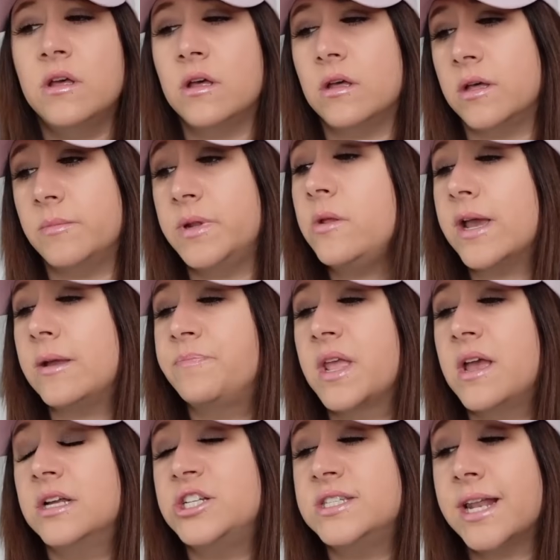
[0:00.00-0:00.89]
Anyway,
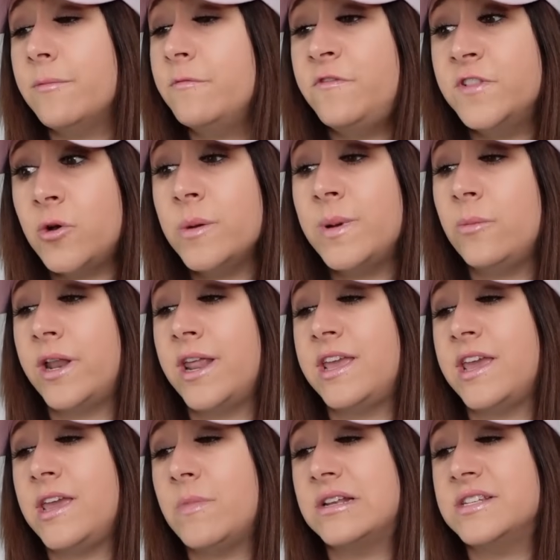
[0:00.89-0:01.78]
she said, I'm floored by what
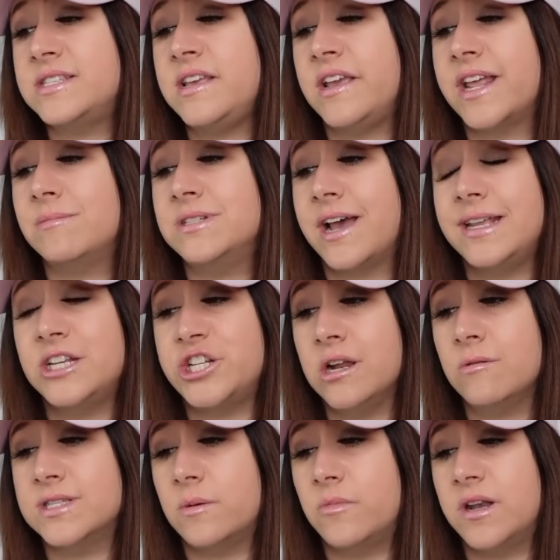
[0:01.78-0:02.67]
I came into seeing and I'm dying to
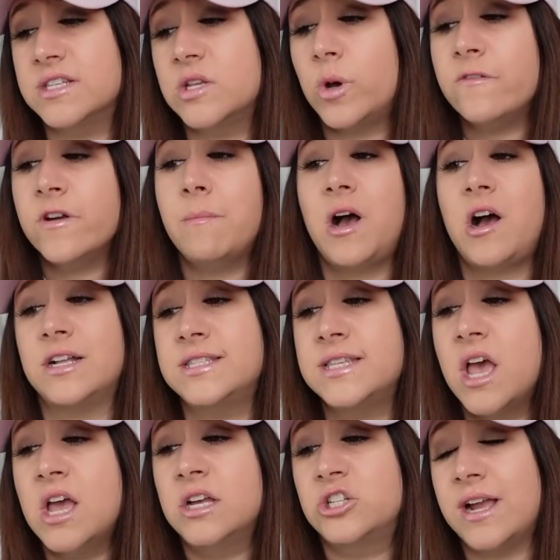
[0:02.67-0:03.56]
share it with someone. So one of her
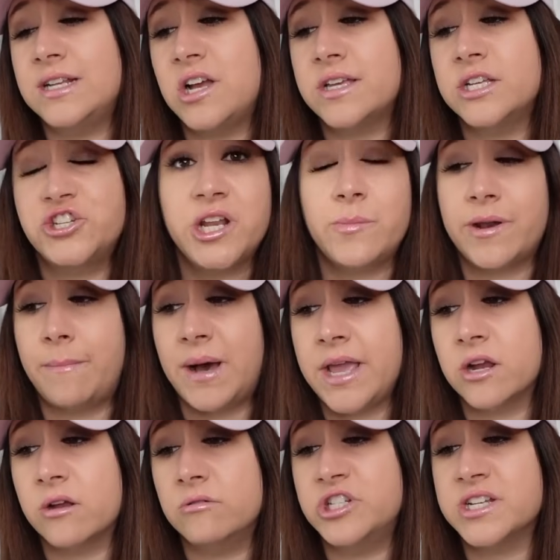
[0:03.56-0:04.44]
mods tried talking shit about a
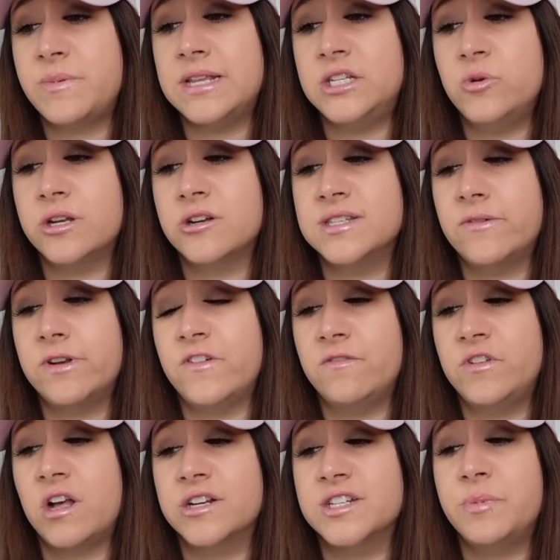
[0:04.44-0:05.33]
buyer who just paid
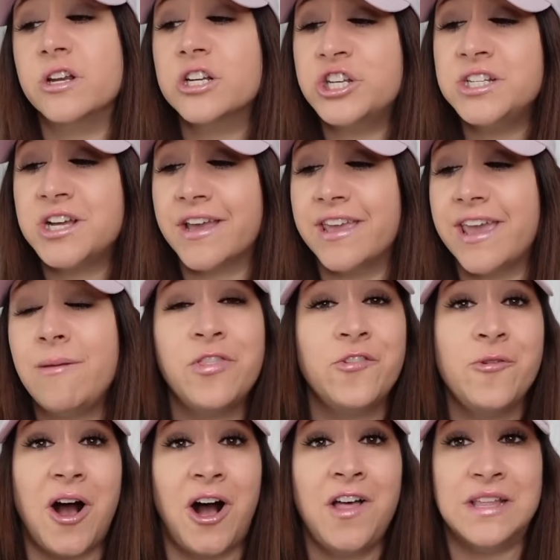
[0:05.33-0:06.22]
$275, but her shit talking came
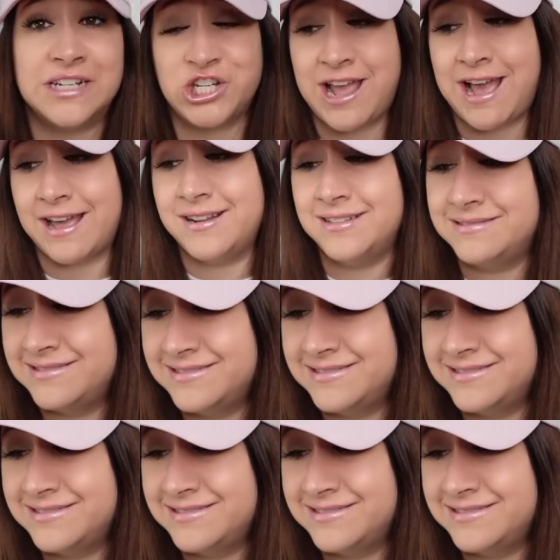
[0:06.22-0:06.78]
through on the chat.